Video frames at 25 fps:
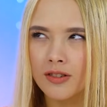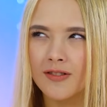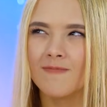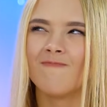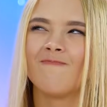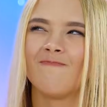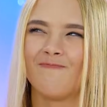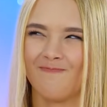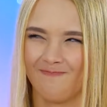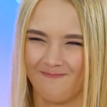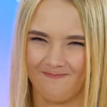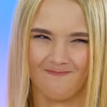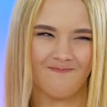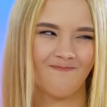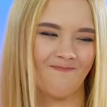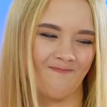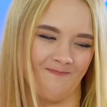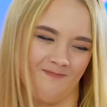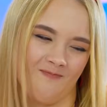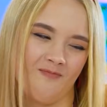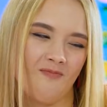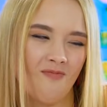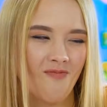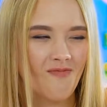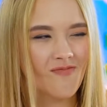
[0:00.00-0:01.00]

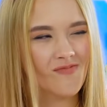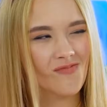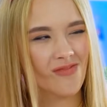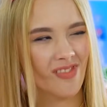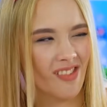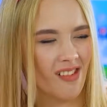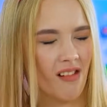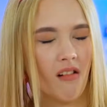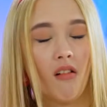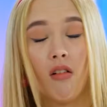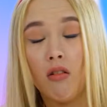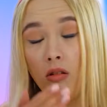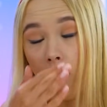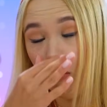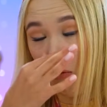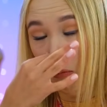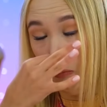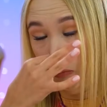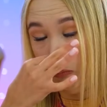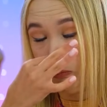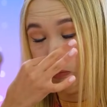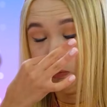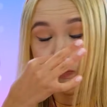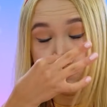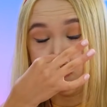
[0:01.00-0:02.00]
Yes! Someone
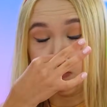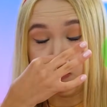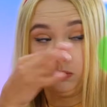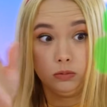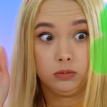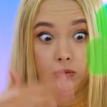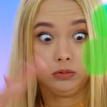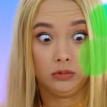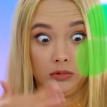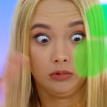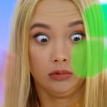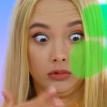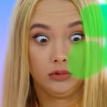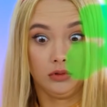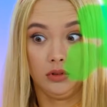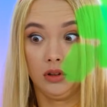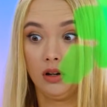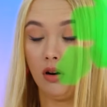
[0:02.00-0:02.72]
say stinky